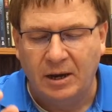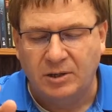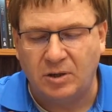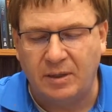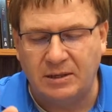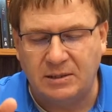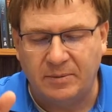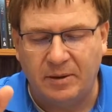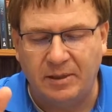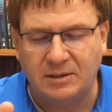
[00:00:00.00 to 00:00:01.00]
So
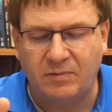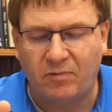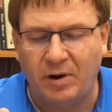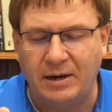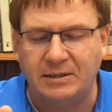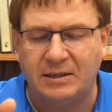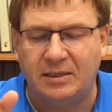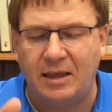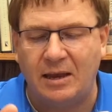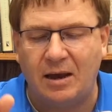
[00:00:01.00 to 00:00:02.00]
this phrase,
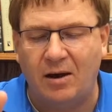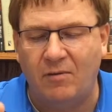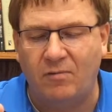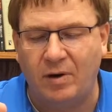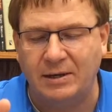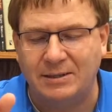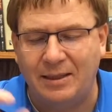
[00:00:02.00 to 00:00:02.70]
think of ways,